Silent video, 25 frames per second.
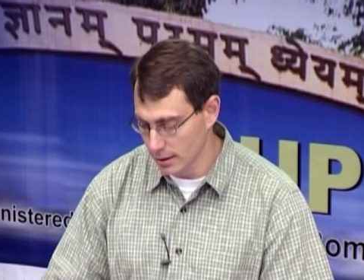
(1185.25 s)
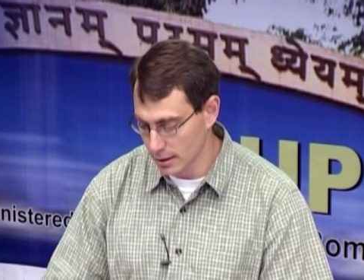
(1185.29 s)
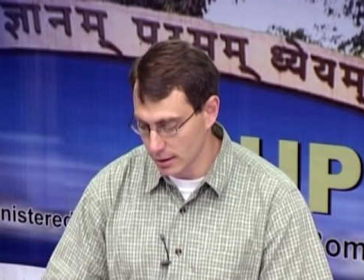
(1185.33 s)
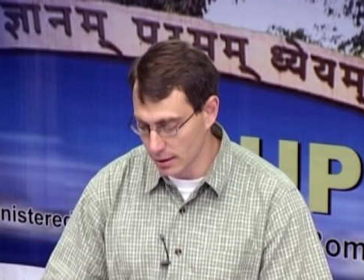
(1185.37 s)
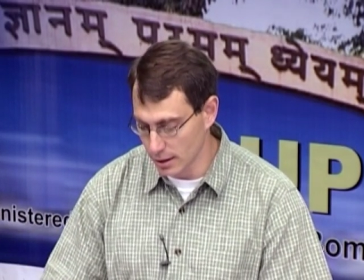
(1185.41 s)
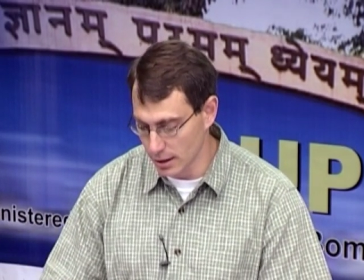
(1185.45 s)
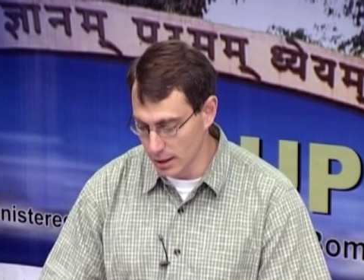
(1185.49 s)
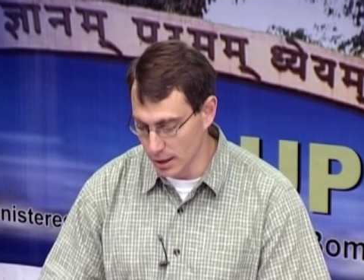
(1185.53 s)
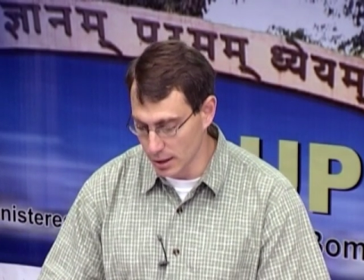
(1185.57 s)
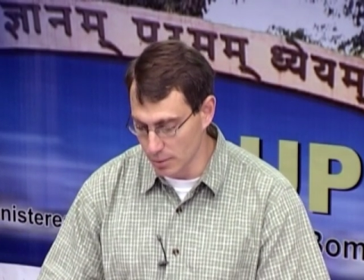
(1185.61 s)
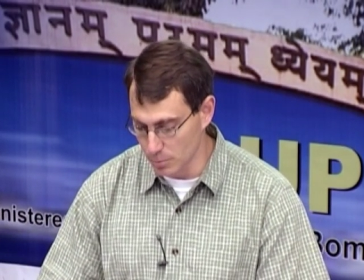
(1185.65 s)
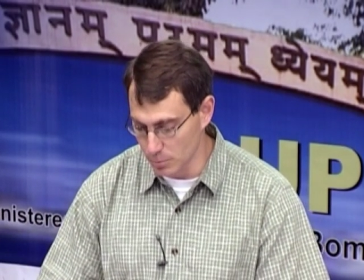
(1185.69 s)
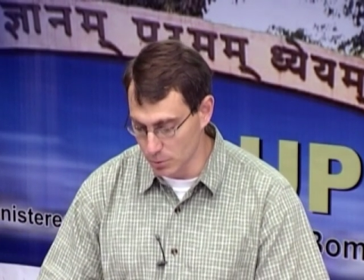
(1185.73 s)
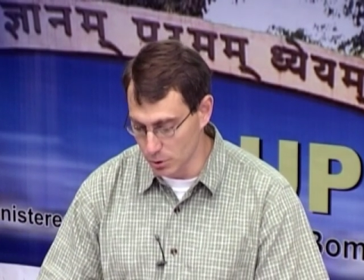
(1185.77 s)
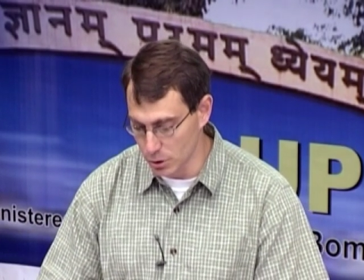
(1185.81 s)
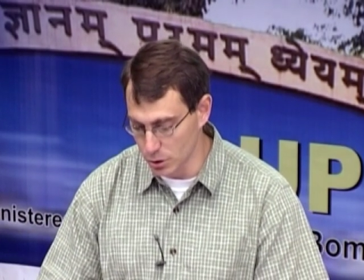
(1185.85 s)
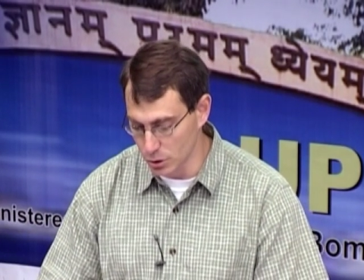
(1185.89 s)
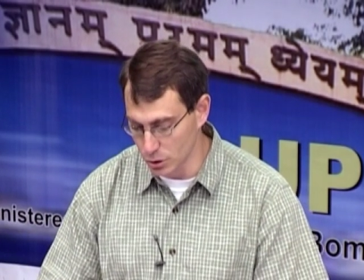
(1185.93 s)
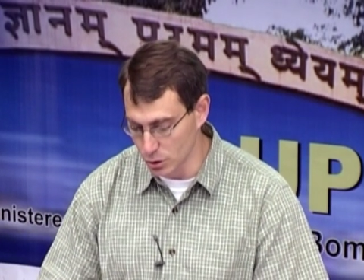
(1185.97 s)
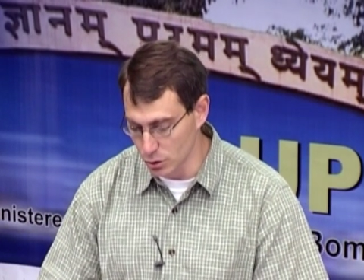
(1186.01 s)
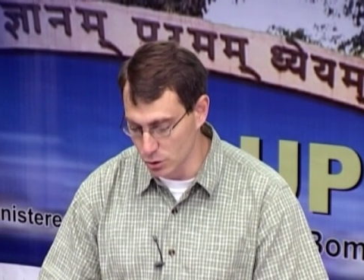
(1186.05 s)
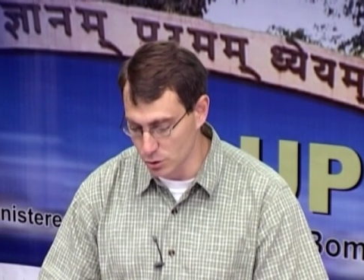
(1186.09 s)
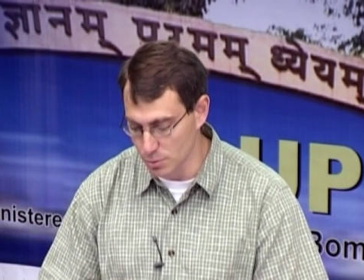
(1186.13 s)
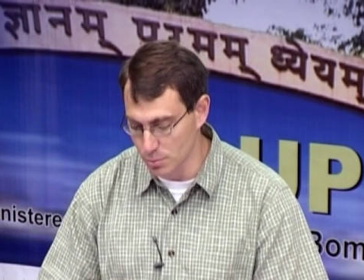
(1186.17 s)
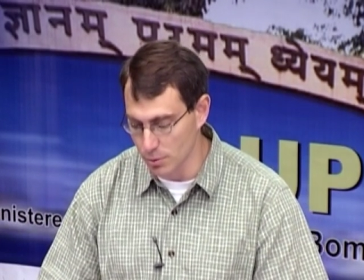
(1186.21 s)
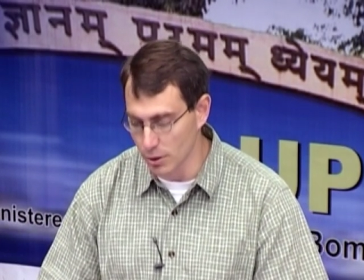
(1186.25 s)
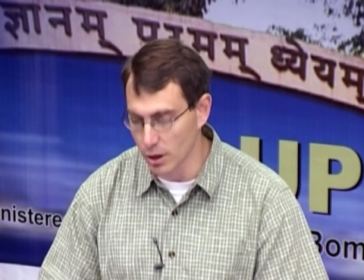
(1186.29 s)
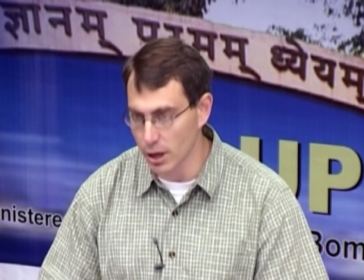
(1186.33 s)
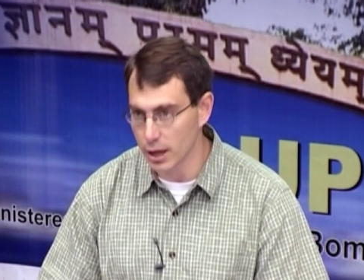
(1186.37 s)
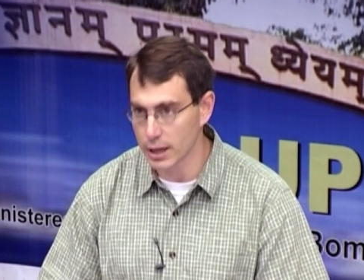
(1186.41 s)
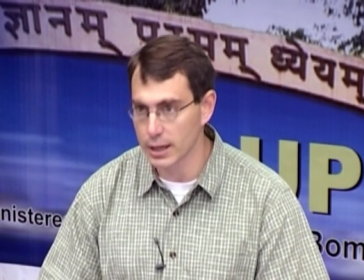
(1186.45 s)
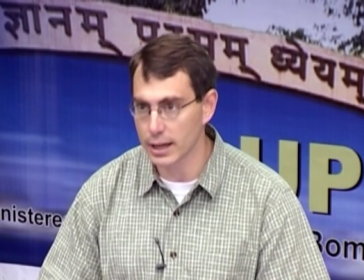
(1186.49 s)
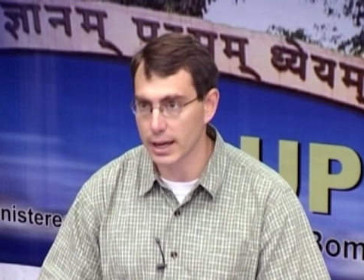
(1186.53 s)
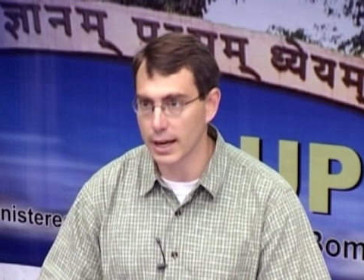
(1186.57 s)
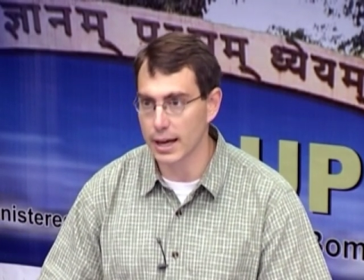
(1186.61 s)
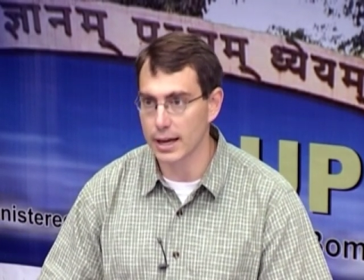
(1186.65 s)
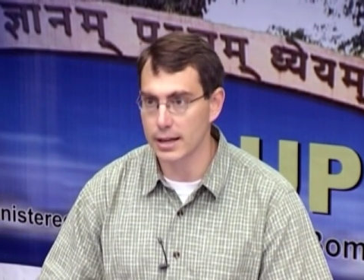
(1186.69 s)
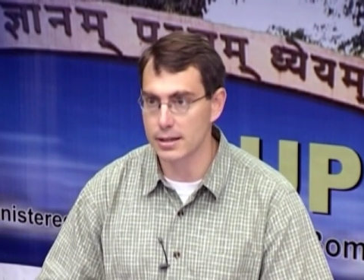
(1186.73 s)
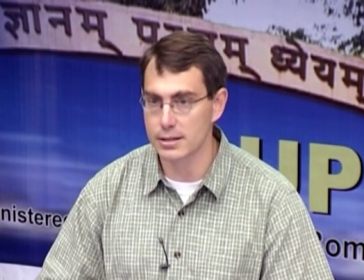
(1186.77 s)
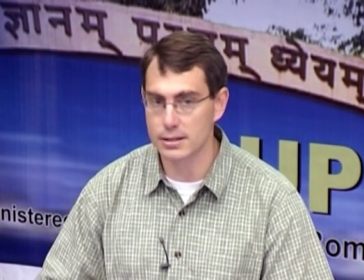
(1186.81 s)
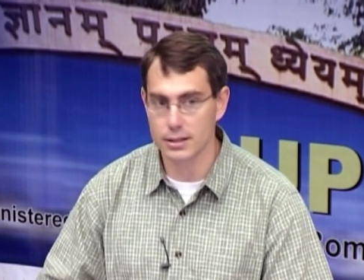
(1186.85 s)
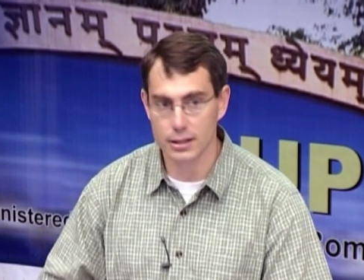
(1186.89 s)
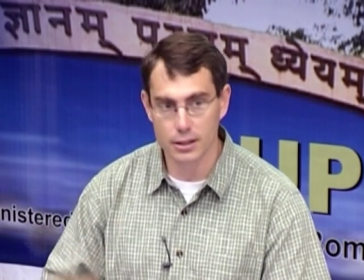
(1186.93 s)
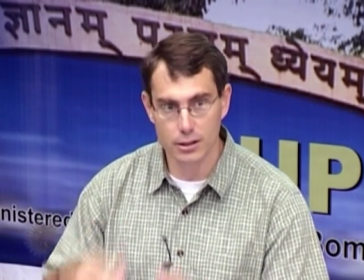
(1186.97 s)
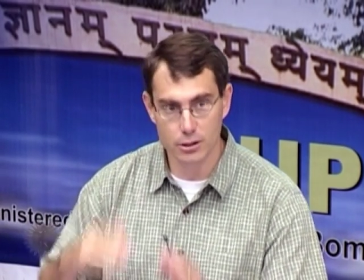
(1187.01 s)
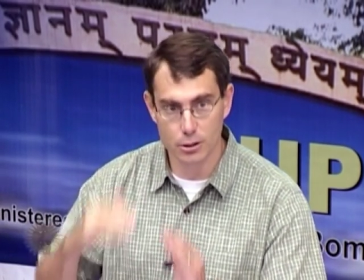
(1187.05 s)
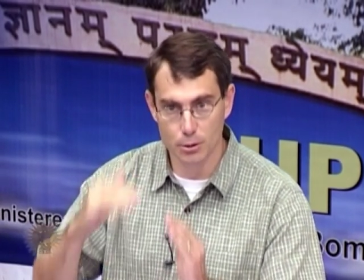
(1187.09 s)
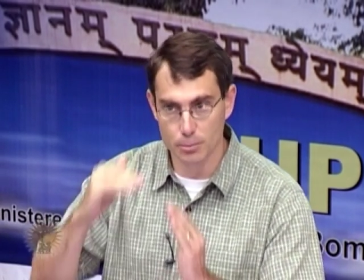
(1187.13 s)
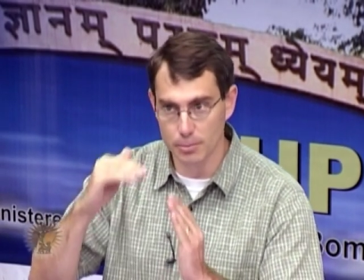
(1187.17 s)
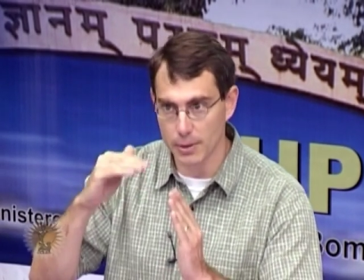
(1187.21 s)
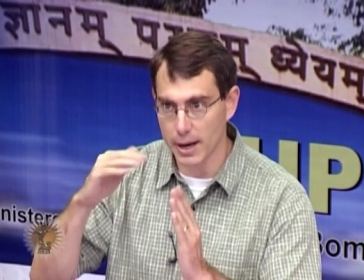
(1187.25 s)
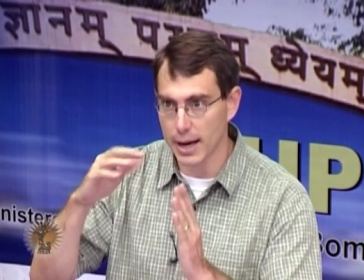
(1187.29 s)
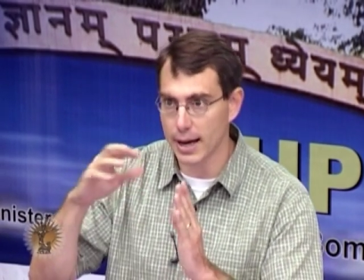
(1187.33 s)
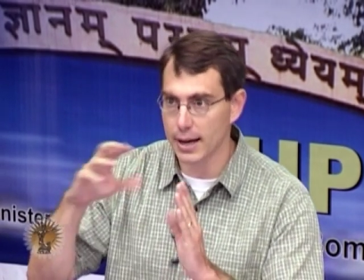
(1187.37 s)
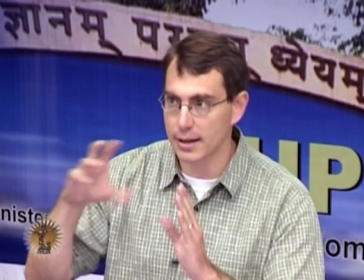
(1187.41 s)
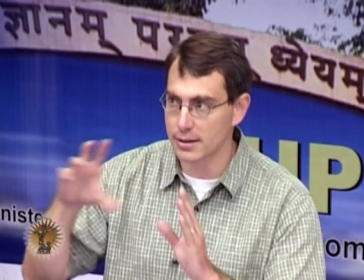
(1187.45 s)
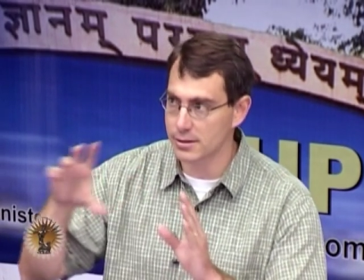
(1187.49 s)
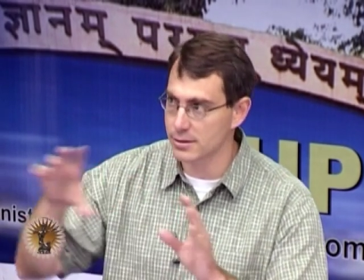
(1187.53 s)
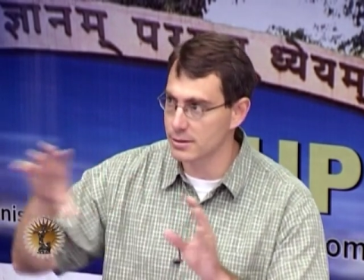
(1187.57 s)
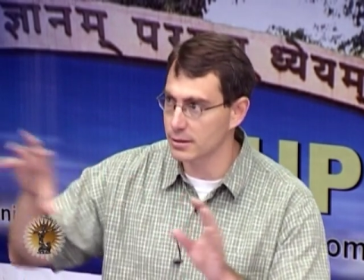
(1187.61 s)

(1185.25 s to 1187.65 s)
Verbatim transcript: uh, and use broadcasting and your math